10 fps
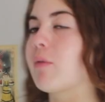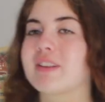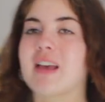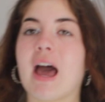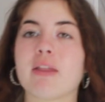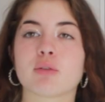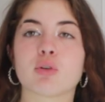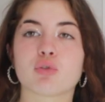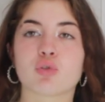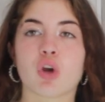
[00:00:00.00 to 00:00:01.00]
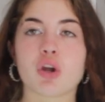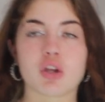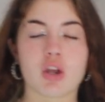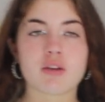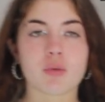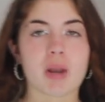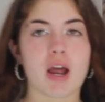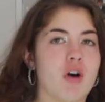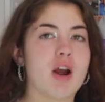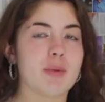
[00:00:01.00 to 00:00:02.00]
and the tan will look so cute because it'll be
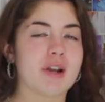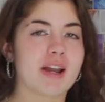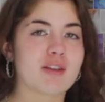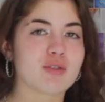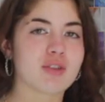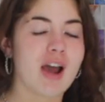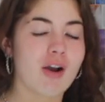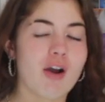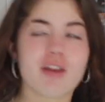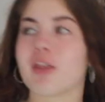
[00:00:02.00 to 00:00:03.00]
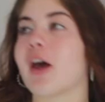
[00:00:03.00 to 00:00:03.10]
like vibrant against your tan kind of